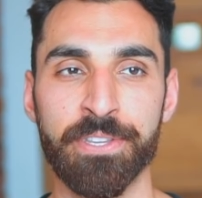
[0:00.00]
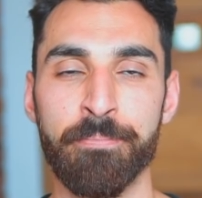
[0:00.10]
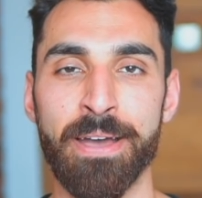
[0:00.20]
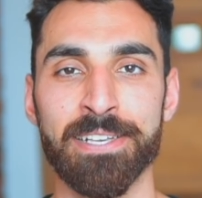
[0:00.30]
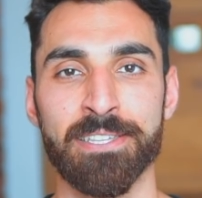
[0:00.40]
be the
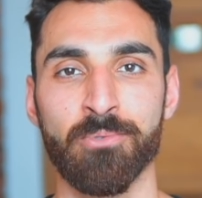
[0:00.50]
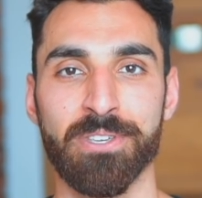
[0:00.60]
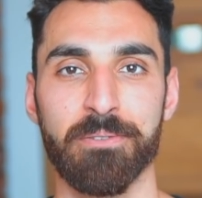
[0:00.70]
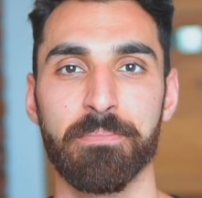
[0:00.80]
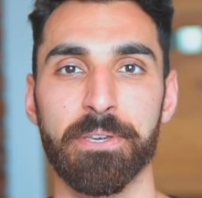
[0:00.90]
best that we
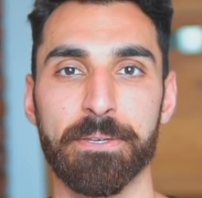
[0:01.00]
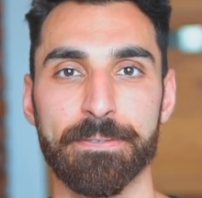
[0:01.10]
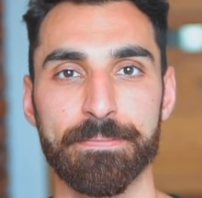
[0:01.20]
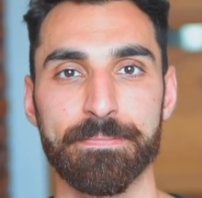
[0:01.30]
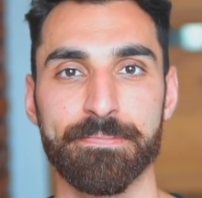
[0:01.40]
can be.
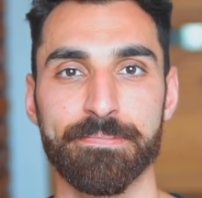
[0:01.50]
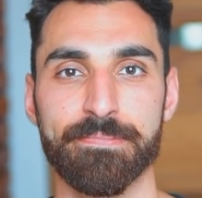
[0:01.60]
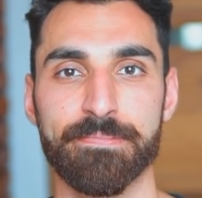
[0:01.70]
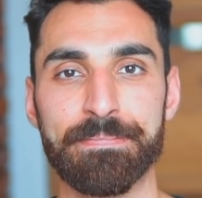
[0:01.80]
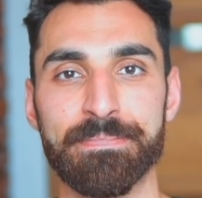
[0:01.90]

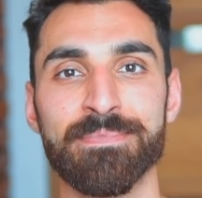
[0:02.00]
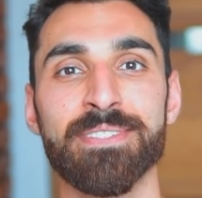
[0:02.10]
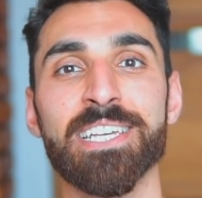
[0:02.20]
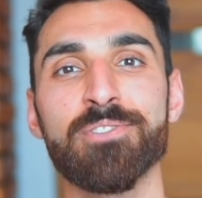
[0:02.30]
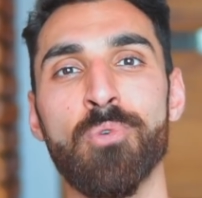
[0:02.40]

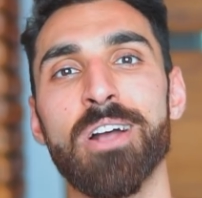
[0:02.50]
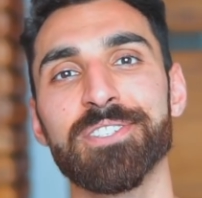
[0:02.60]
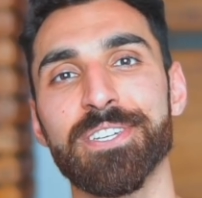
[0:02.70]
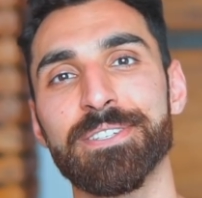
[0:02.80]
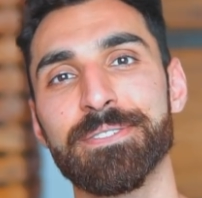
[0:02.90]
Thanks for
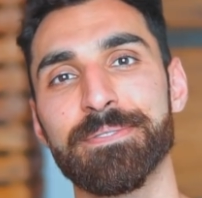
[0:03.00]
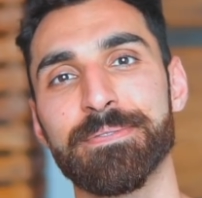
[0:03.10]
watching.